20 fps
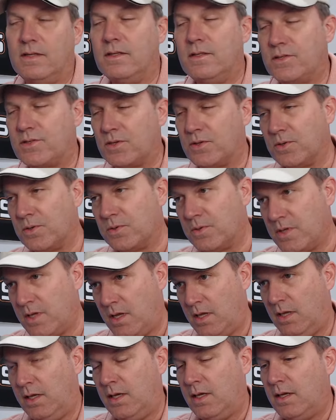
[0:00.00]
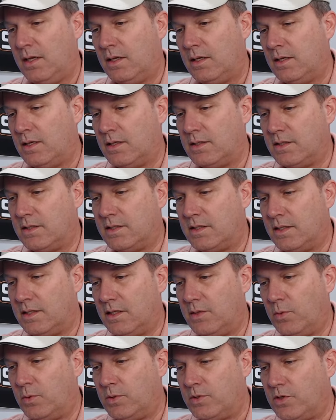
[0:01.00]
So
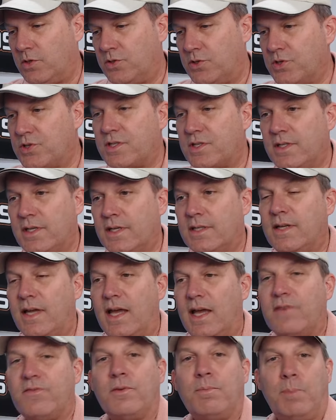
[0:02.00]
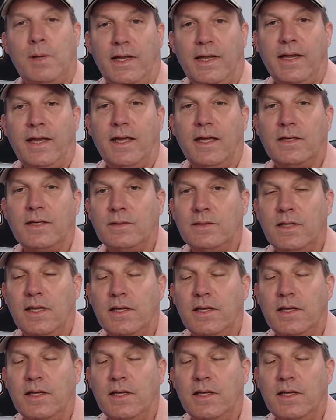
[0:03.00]
you just need to have a plan,